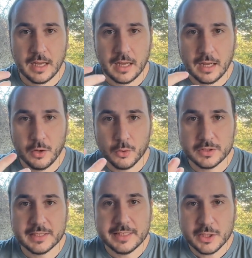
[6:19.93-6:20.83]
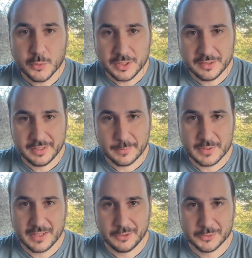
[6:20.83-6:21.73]
how the liquid
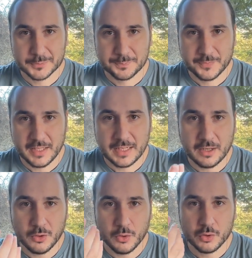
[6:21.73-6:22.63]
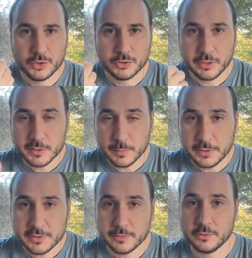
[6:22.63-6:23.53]
comes out and how your
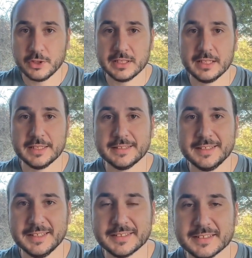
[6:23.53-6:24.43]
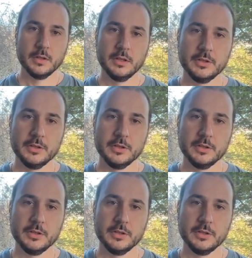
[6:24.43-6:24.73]
experience of drinking it is.